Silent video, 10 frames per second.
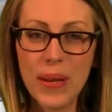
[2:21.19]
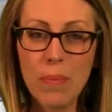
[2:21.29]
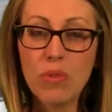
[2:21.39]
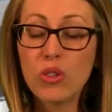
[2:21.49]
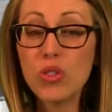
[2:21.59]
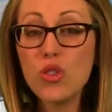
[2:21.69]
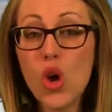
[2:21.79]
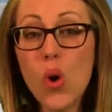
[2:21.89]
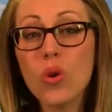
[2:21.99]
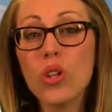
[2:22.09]
There's
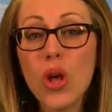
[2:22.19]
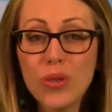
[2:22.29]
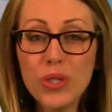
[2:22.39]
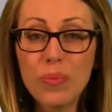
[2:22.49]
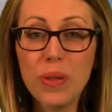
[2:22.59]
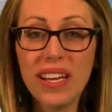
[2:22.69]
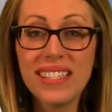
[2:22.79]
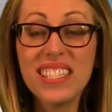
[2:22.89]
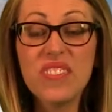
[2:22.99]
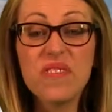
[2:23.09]
no closer place
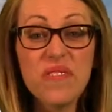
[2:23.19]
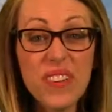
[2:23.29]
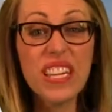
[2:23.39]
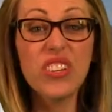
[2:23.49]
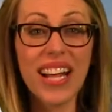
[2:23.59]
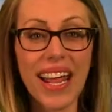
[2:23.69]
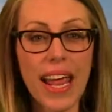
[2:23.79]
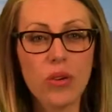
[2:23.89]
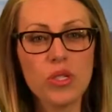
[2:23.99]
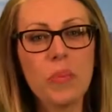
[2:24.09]
to feel
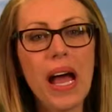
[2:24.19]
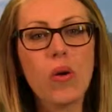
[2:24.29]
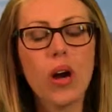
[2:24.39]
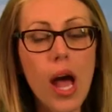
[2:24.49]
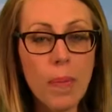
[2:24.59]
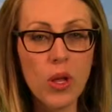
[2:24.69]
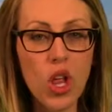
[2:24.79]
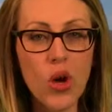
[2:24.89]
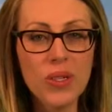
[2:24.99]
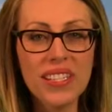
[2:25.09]
Niagara's power up
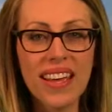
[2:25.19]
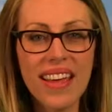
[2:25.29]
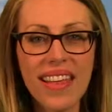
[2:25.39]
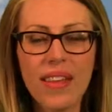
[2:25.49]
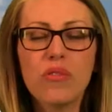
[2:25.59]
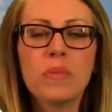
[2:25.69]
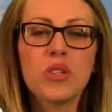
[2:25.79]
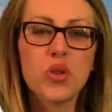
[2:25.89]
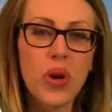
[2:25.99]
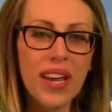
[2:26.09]
close than from the
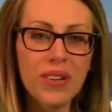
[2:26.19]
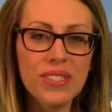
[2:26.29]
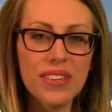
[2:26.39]
trails,